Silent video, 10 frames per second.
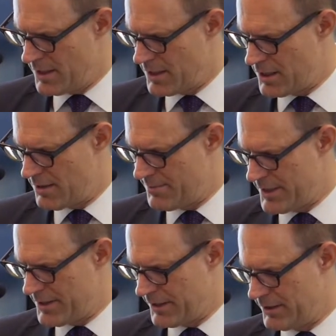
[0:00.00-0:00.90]
And
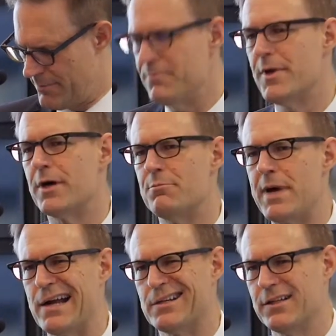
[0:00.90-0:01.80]
then I'm going to
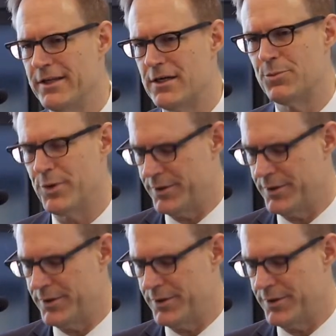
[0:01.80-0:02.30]
bat cleanup